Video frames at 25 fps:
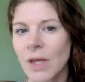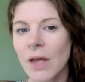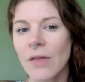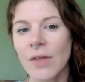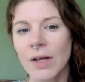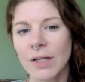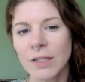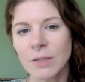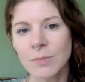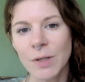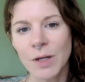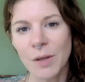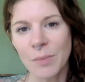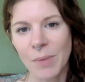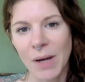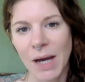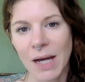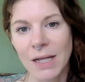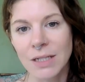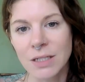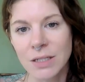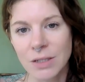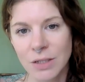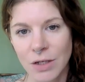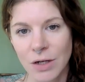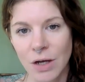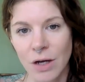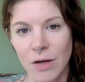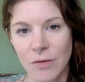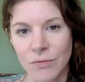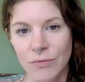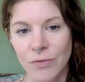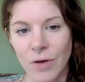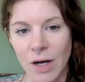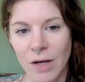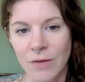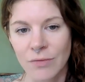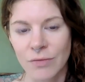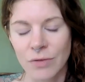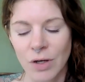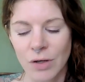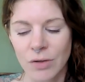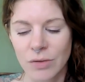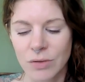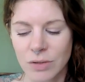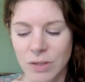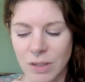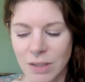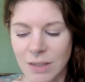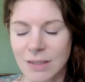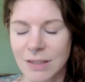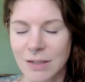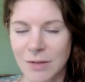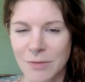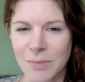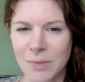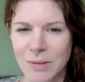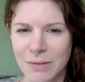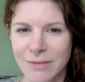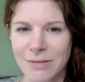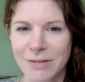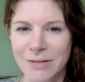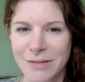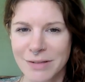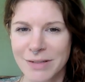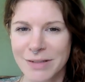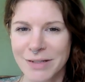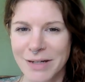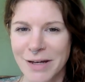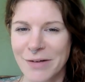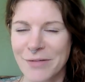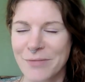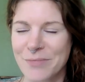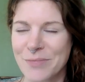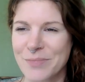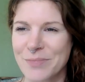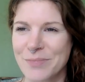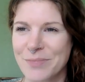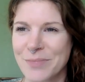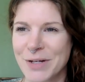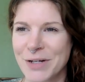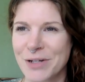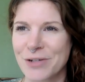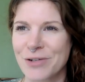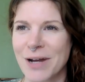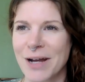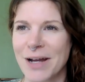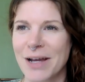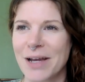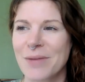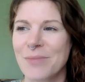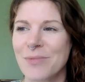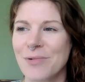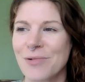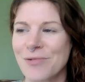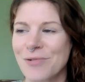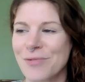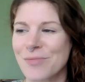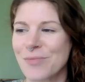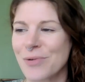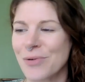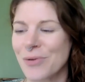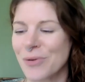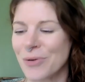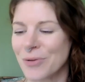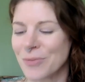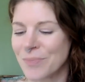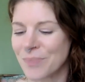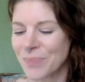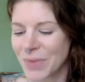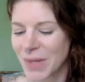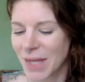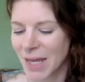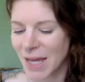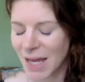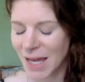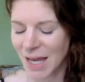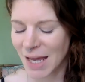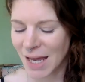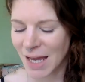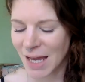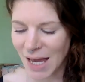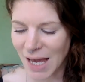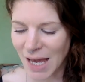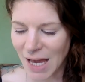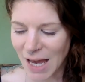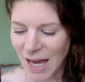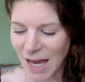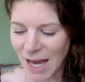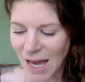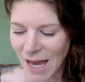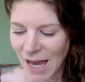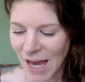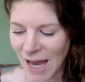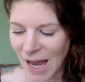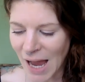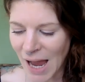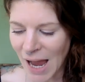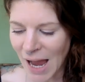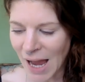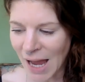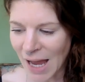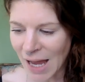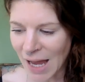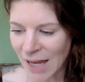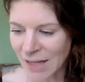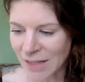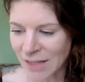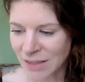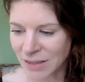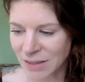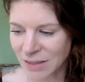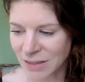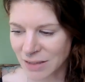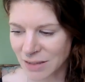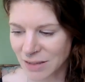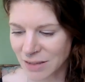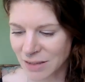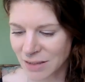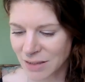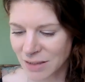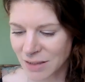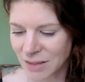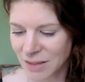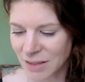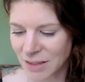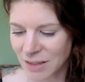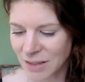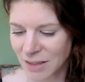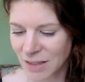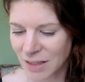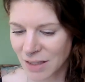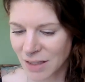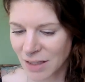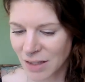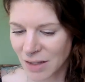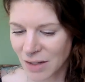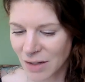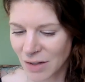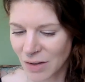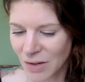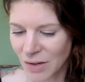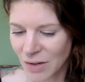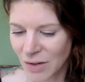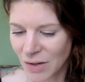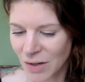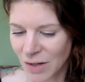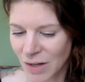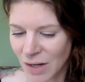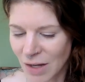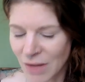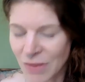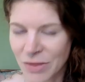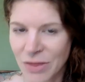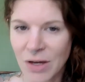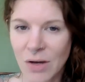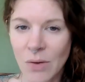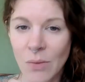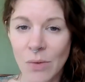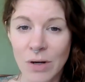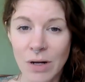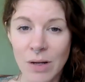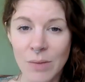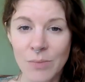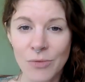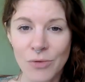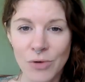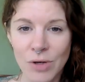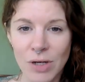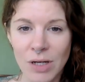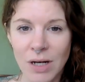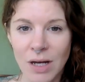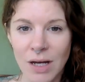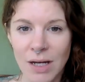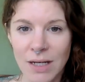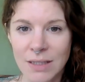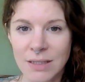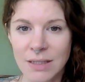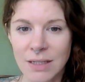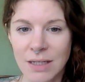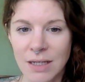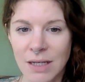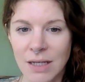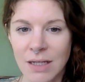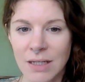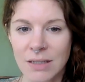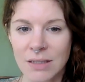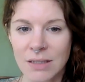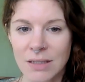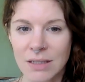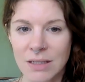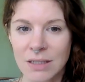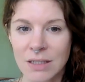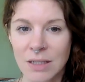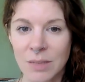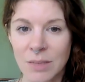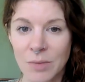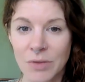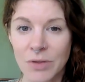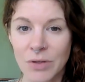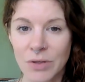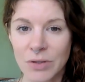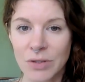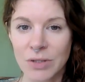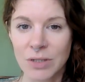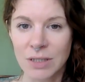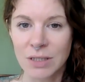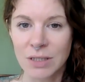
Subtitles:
And that's been a pattern that I've noticed and kind of been tracking more and more. And I think what I'm realizing is that some of those